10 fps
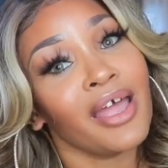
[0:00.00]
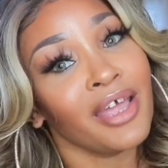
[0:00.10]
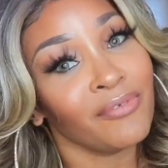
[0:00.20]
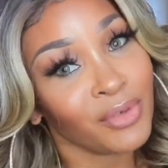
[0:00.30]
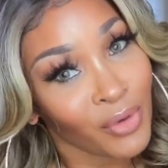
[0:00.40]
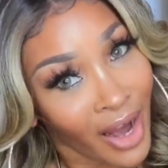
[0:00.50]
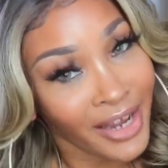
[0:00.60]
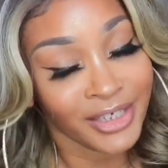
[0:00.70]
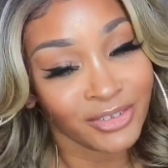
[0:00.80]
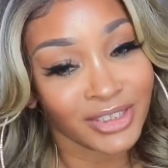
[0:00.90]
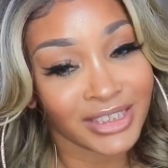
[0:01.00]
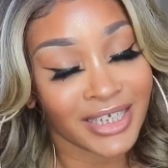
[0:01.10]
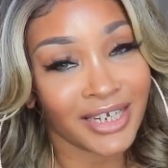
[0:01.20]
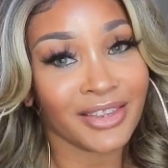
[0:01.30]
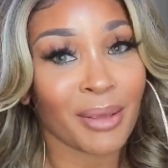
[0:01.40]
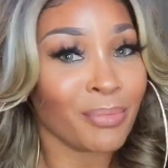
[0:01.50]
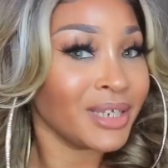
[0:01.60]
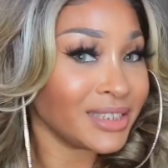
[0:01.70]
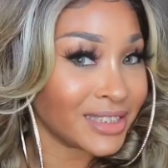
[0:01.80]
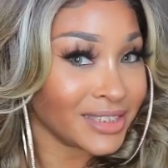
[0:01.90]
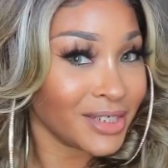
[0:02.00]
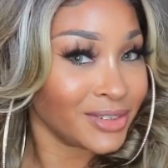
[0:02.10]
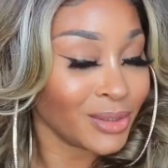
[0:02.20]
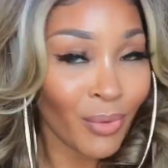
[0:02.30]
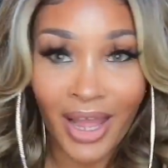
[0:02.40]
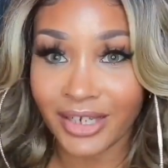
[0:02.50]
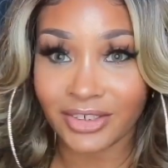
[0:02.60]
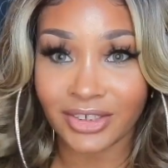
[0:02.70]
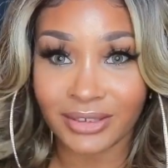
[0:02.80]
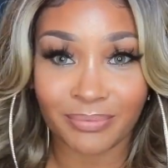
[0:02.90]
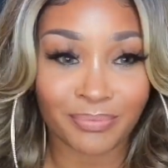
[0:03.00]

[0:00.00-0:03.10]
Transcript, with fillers: if you are interested, then please continue to watch.